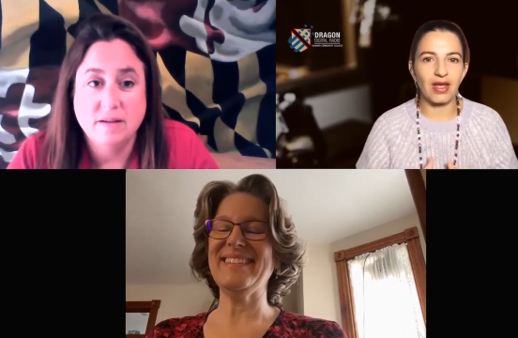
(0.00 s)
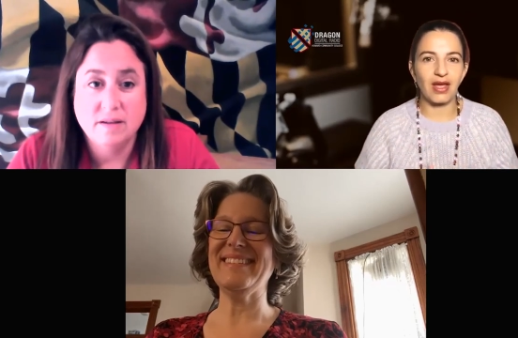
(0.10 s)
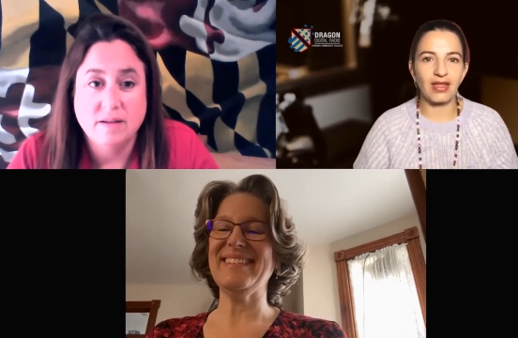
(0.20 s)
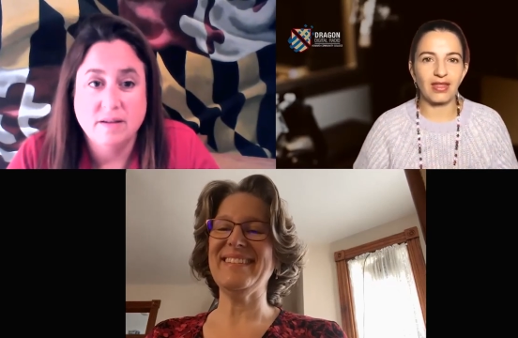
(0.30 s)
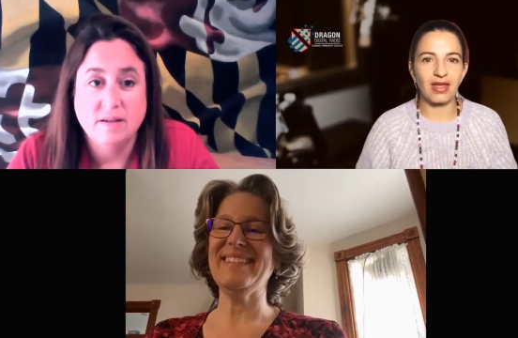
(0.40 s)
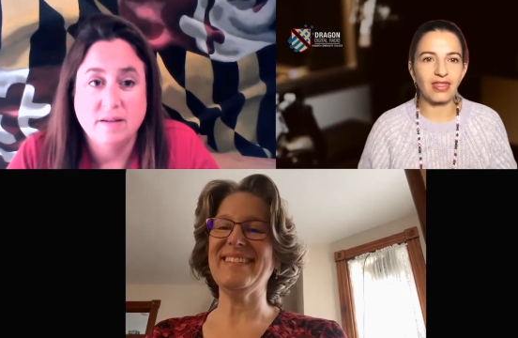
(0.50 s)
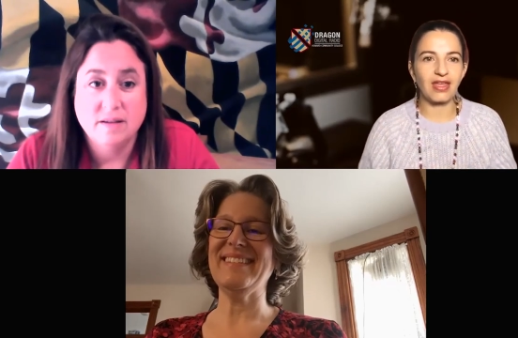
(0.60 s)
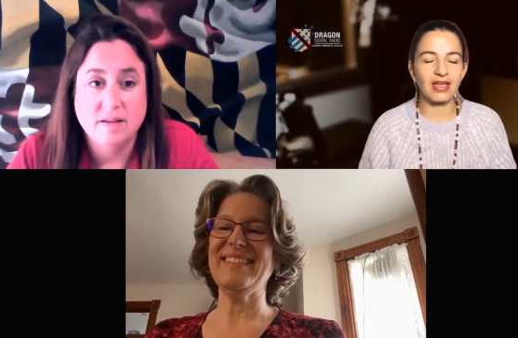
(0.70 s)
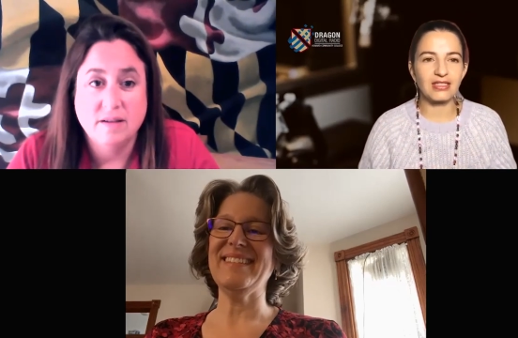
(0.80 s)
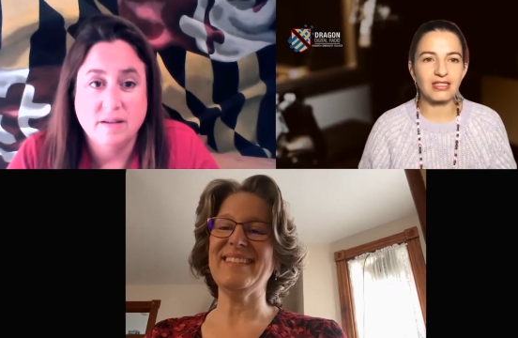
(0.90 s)
Speaker 1: I, I
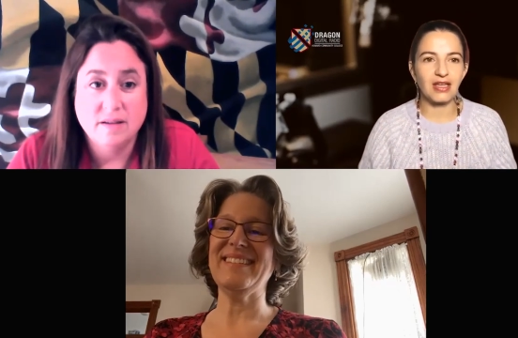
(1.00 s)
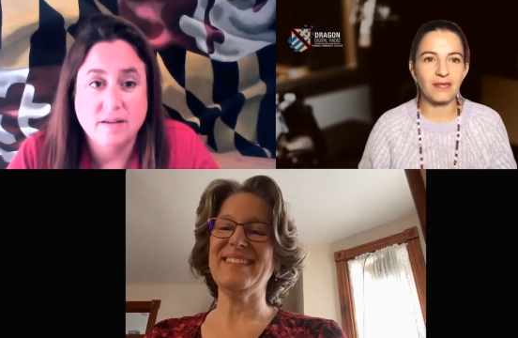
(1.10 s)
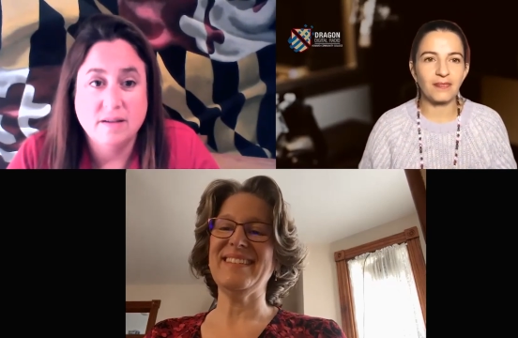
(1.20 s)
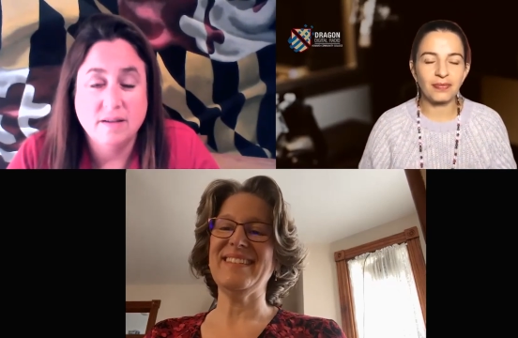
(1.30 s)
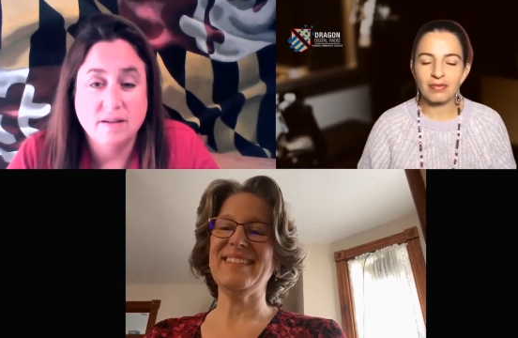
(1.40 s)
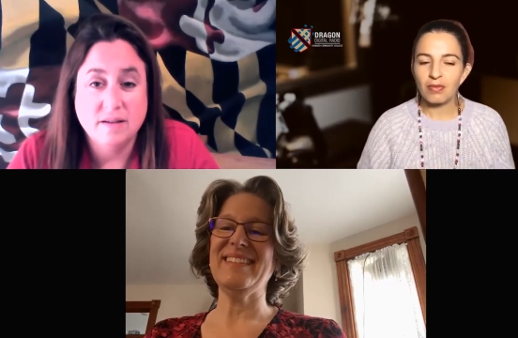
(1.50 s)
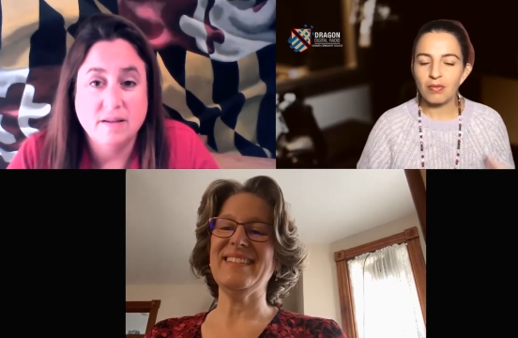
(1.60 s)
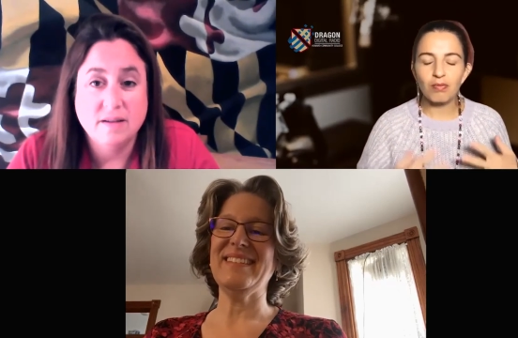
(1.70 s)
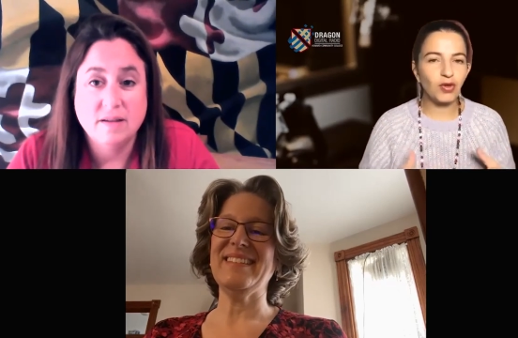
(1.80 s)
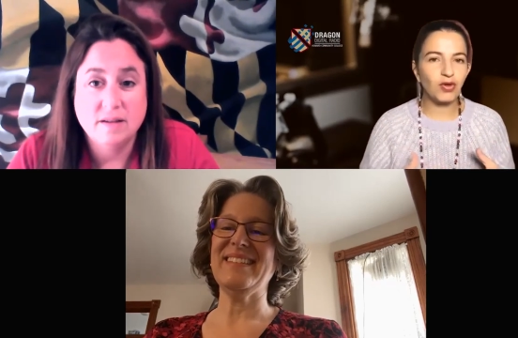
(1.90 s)
think it's a um,
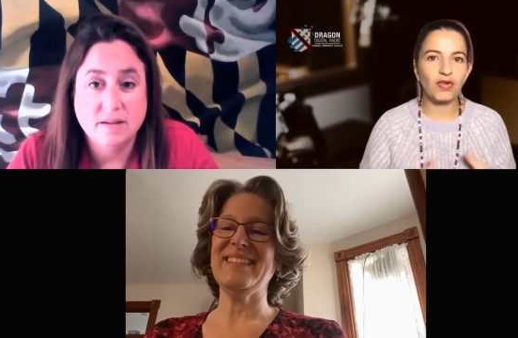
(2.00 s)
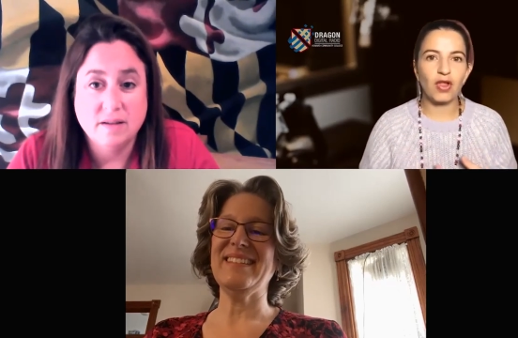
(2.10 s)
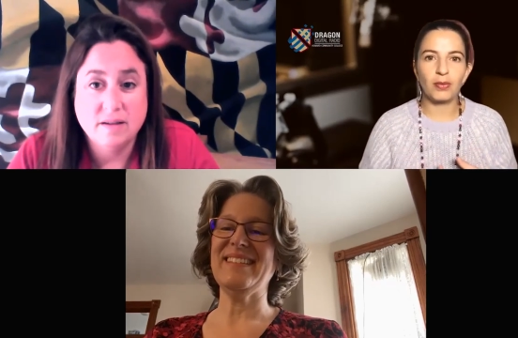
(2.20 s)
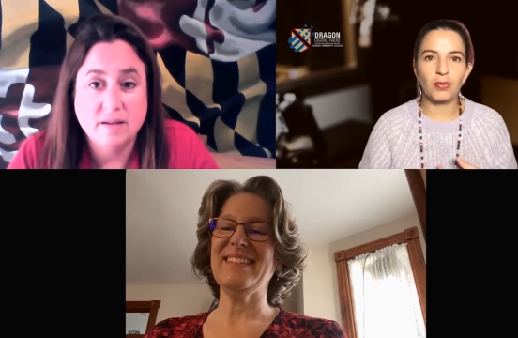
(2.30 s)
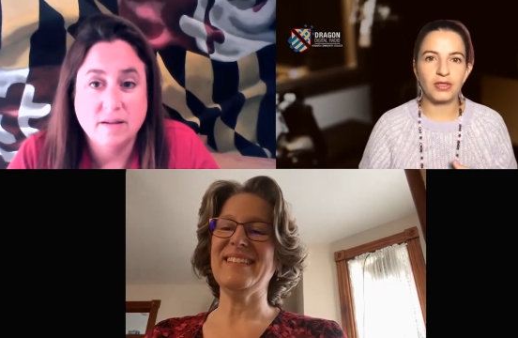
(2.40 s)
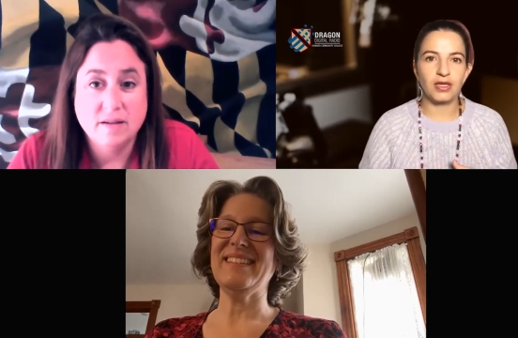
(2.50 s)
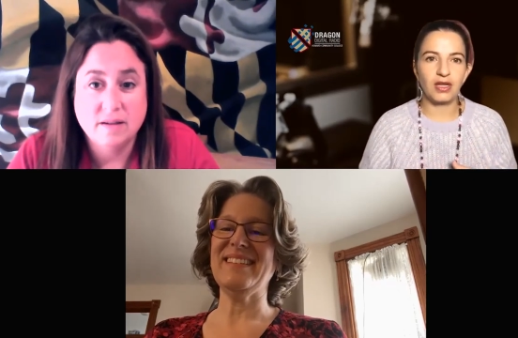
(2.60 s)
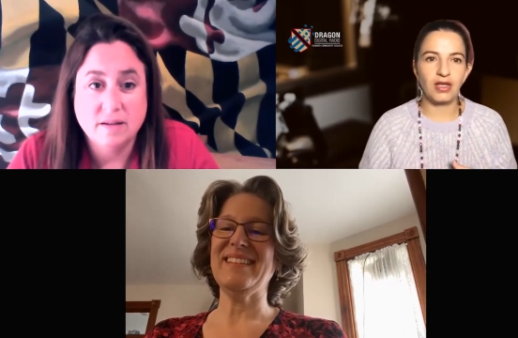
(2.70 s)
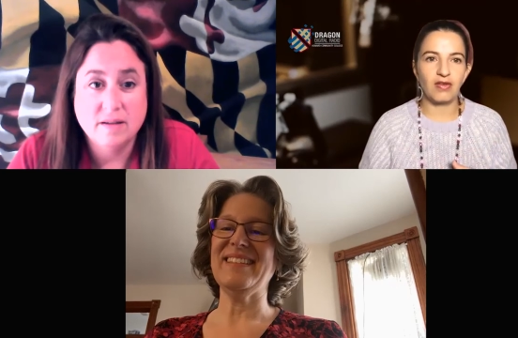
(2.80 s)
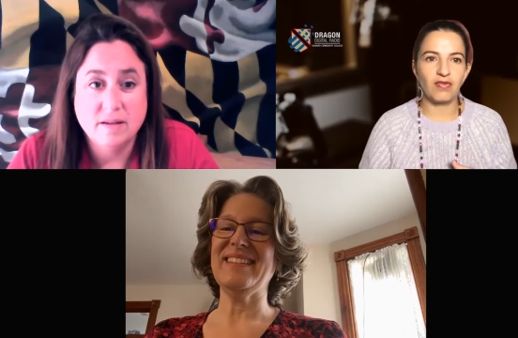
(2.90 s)
beautiful
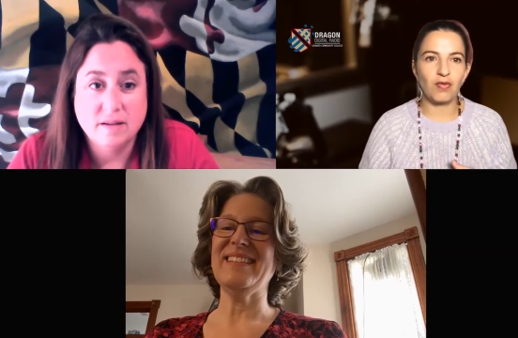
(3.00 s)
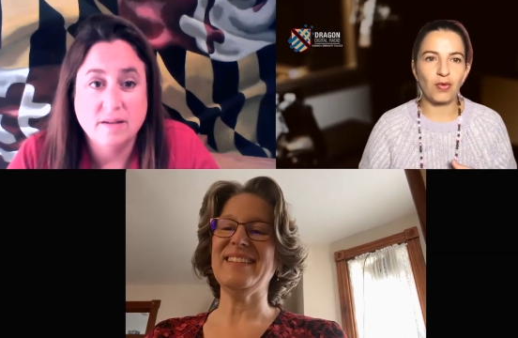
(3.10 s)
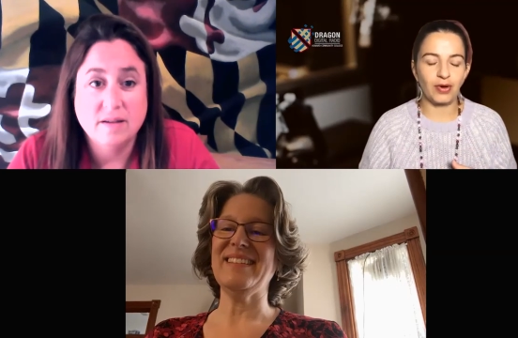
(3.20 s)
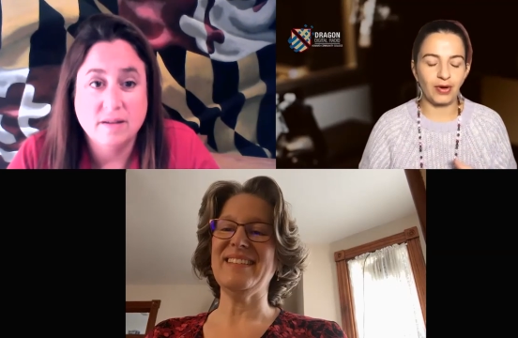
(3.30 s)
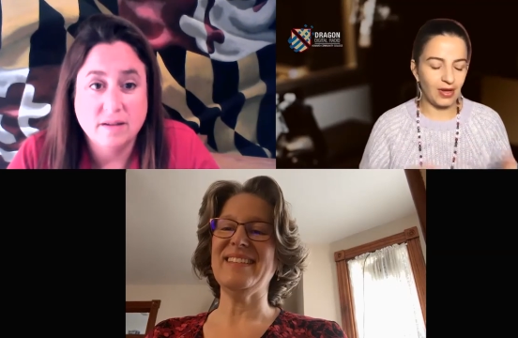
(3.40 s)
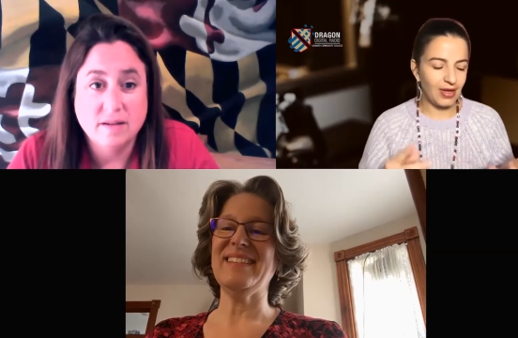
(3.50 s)
opportunity for